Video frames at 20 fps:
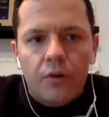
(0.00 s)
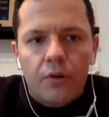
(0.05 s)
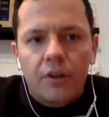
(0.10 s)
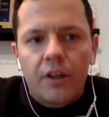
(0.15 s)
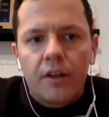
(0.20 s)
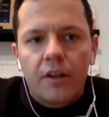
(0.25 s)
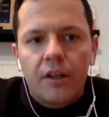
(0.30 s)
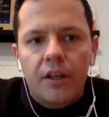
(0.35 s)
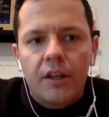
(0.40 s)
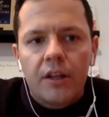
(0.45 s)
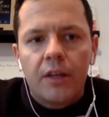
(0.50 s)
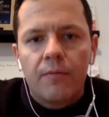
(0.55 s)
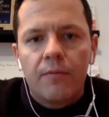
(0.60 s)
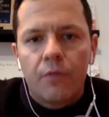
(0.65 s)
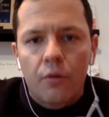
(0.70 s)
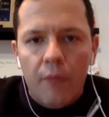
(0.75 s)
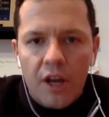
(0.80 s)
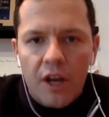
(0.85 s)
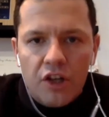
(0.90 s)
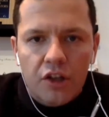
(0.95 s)
in the
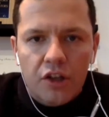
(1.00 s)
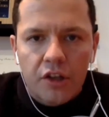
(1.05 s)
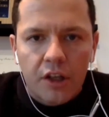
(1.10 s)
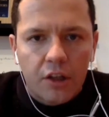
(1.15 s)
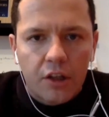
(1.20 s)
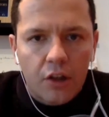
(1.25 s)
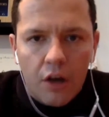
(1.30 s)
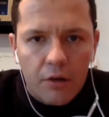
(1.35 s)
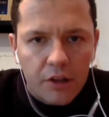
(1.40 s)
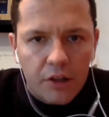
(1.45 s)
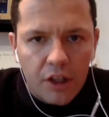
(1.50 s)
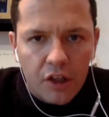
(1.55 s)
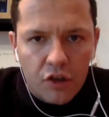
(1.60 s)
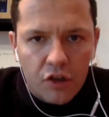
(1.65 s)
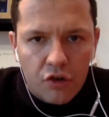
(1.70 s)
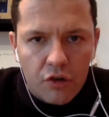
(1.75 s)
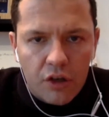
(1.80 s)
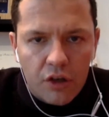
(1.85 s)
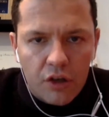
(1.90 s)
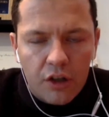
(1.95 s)
information technology
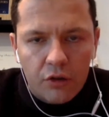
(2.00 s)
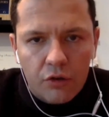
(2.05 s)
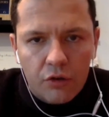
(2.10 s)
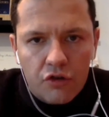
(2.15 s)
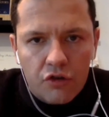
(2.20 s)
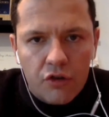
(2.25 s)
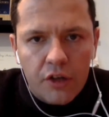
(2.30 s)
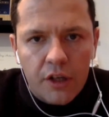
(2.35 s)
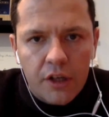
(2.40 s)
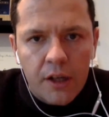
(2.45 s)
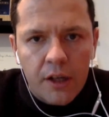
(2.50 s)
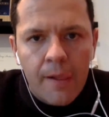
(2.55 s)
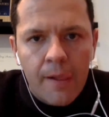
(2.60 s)
industry